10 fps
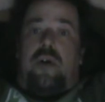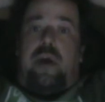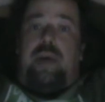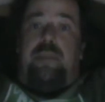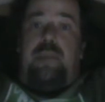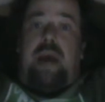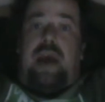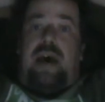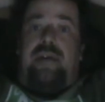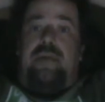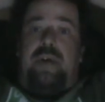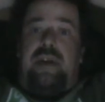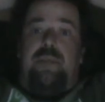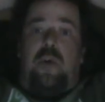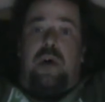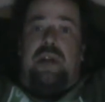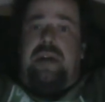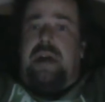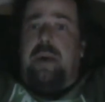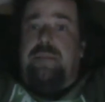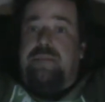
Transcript: ahead, be bad. We need more cleanup.